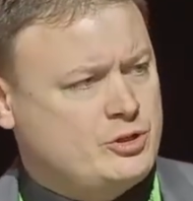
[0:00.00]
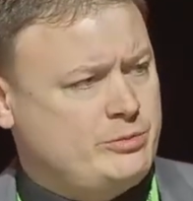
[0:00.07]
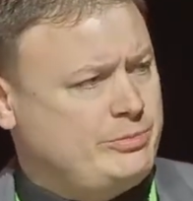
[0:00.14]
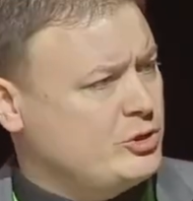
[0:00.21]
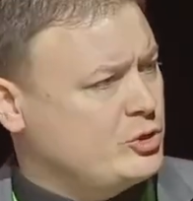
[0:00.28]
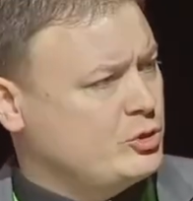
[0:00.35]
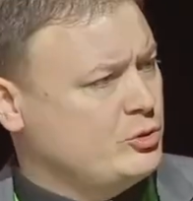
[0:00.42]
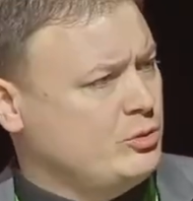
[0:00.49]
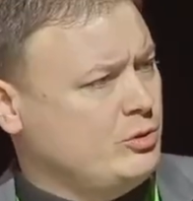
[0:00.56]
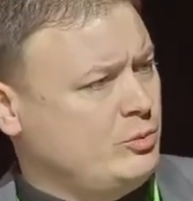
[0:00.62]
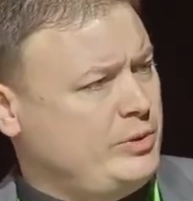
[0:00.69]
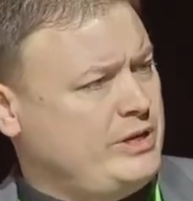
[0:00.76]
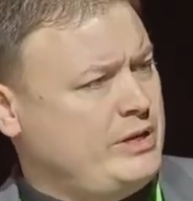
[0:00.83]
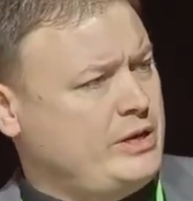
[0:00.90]
To be sure,
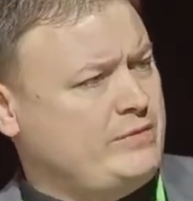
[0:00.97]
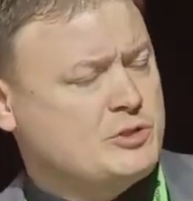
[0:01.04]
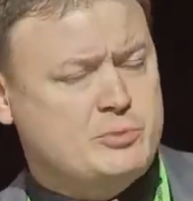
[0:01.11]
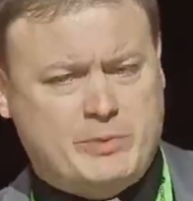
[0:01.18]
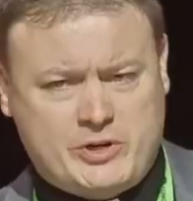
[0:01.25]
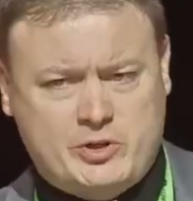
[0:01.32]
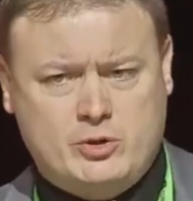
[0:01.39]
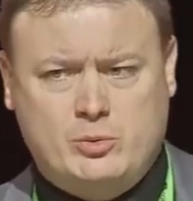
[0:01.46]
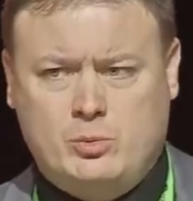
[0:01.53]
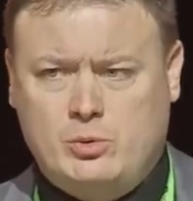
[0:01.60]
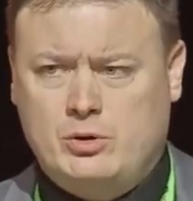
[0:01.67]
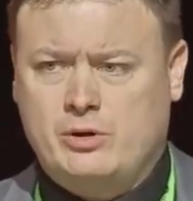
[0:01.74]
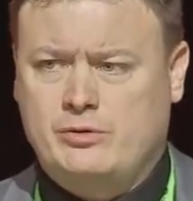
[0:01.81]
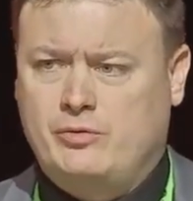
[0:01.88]
we have a special
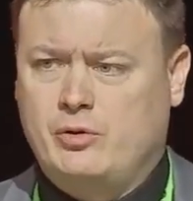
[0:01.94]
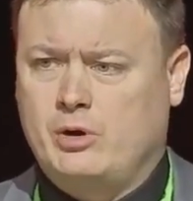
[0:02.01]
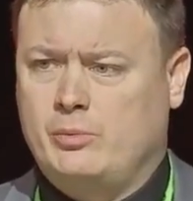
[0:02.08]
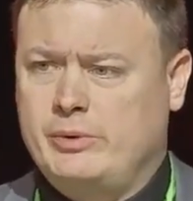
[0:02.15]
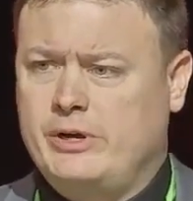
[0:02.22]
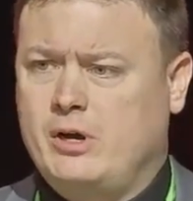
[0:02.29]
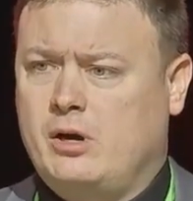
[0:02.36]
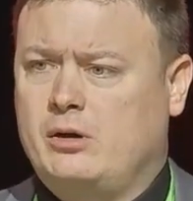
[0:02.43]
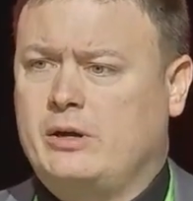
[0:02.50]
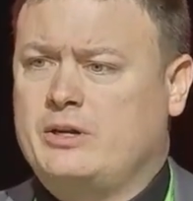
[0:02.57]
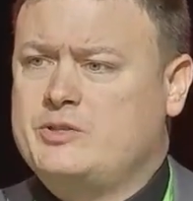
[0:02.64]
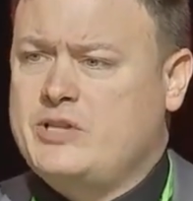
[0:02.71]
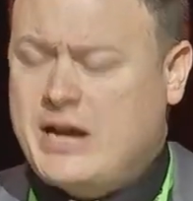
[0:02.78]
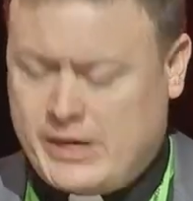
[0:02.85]
word for it. We call
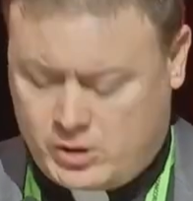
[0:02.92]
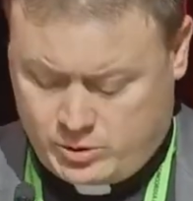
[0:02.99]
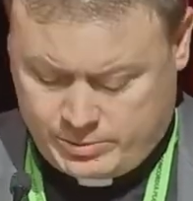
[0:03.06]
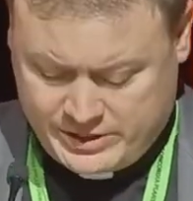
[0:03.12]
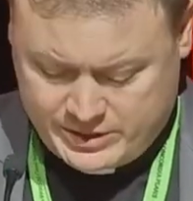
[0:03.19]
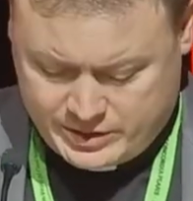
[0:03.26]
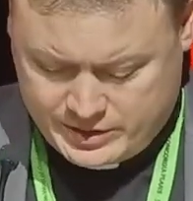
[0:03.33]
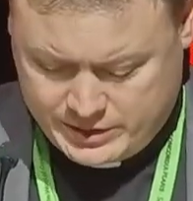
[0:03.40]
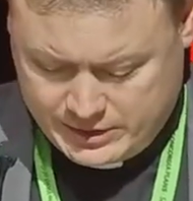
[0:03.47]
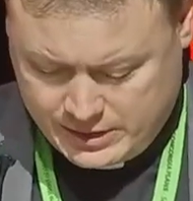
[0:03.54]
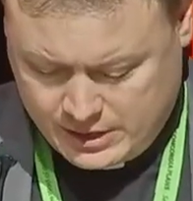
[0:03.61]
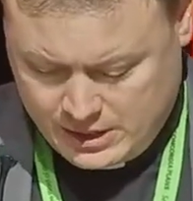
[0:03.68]
it a sacrament.